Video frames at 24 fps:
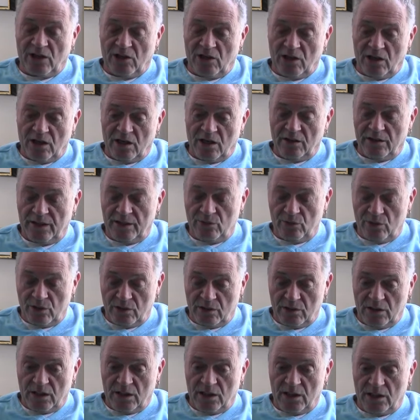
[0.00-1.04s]
are they
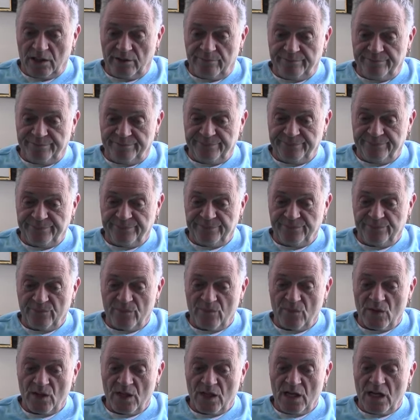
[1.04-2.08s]
were
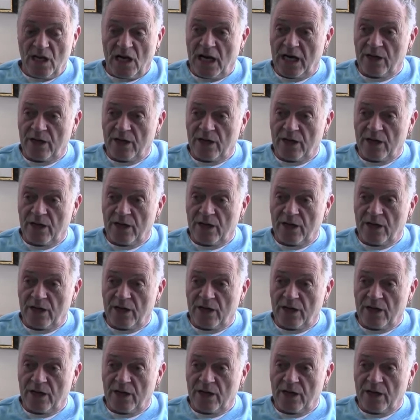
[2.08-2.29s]
um,